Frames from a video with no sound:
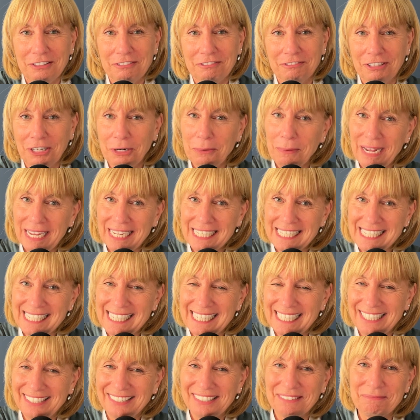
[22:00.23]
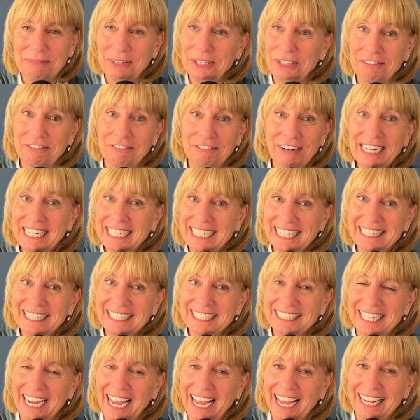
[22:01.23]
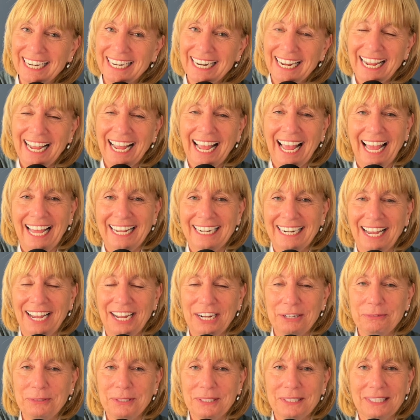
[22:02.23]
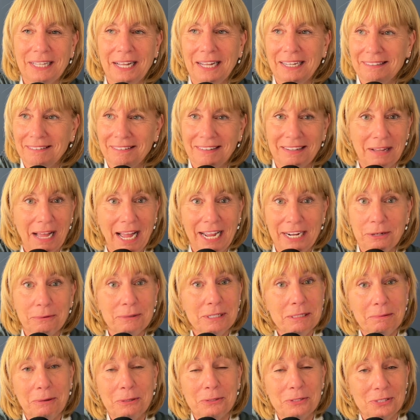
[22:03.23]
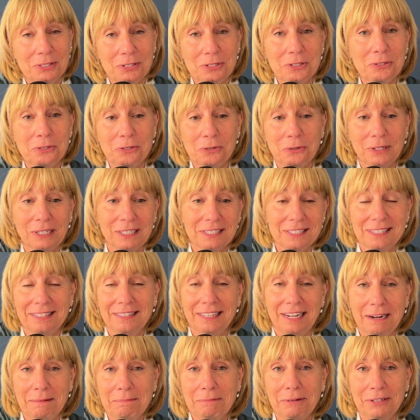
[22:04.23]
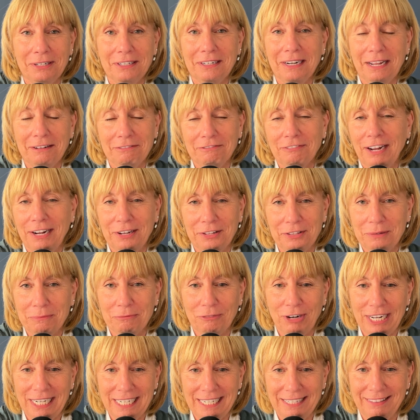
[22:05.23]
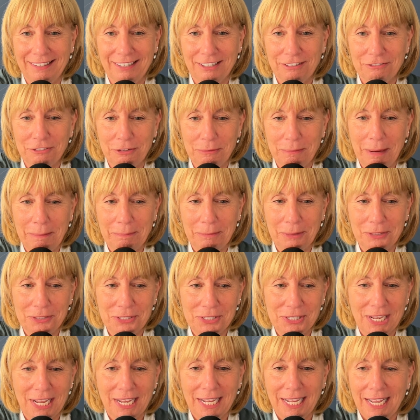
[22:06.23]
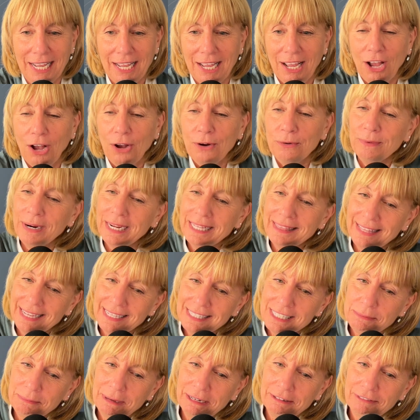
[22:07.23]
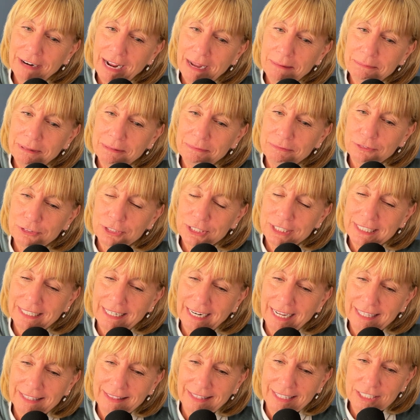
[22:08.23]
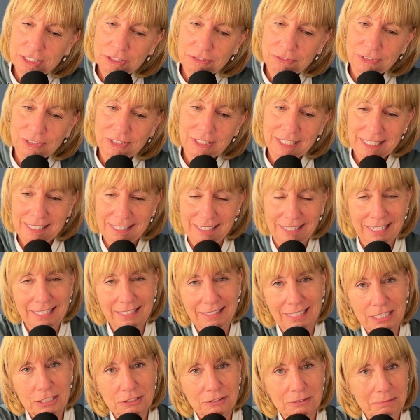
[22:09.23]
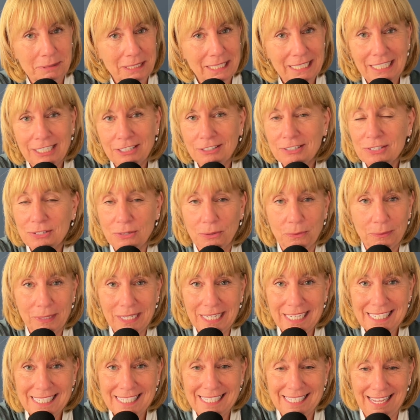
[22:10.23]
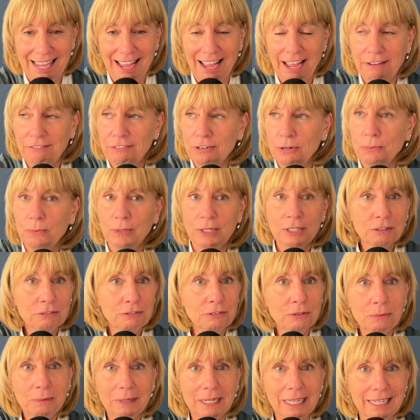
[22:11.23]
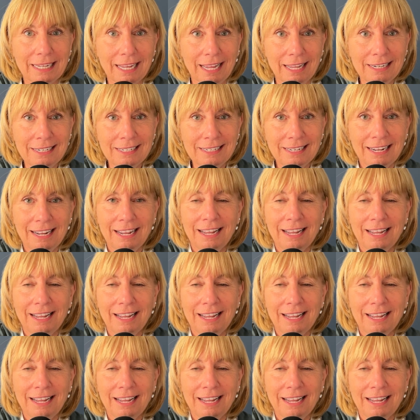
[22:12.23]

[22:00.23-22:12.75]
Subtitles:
request, you can put it right in the chat and I always post the tutorials and then I file them right in there for members. All right, that's my wrap up for today. Thanks for listening. Thanks for being here as always. Have a wonderful weekend.